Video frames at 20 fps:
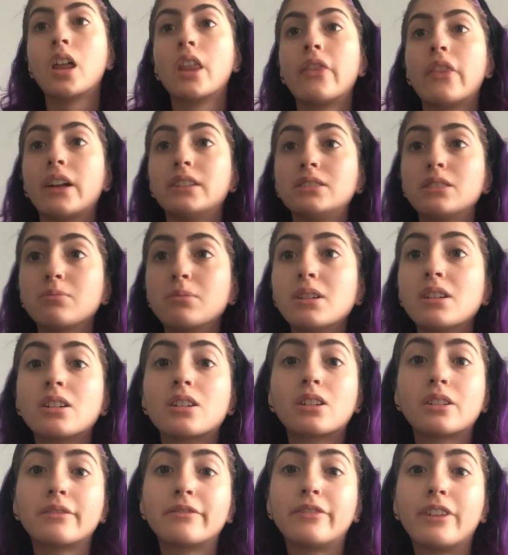That took me a
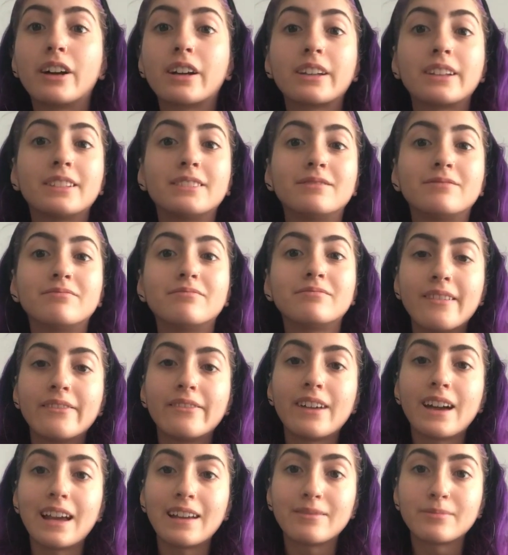good fucking
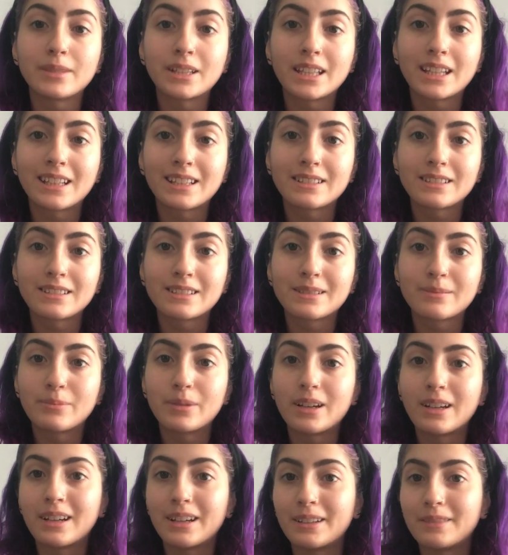5 minutes,
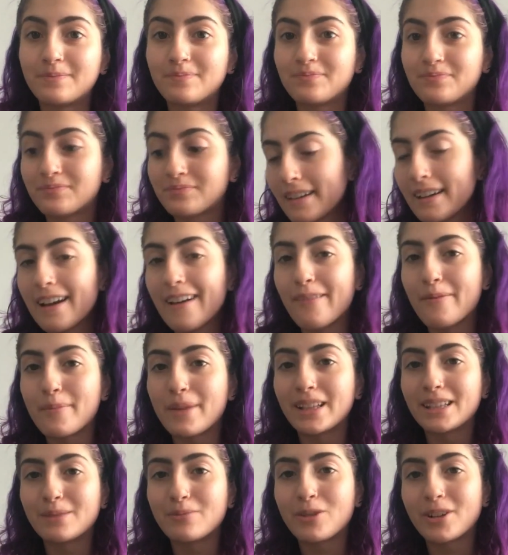but I have
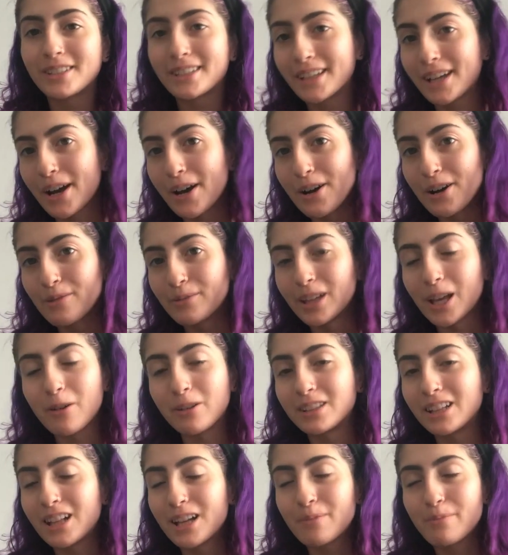many more to go, but I
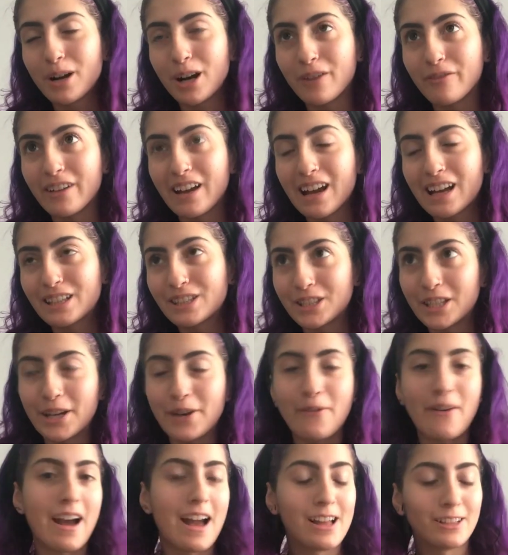want to look perfect,
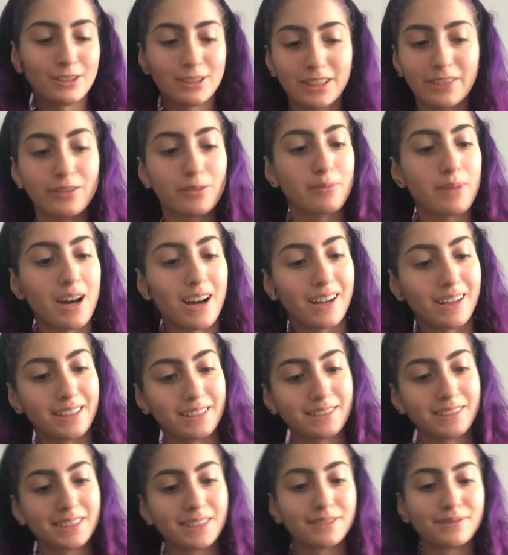so I don't even
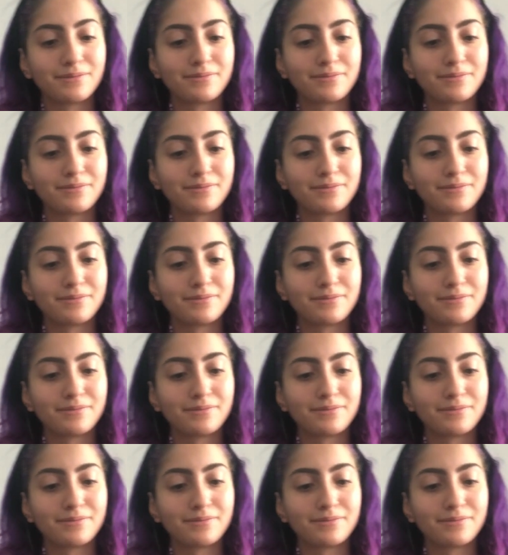mind.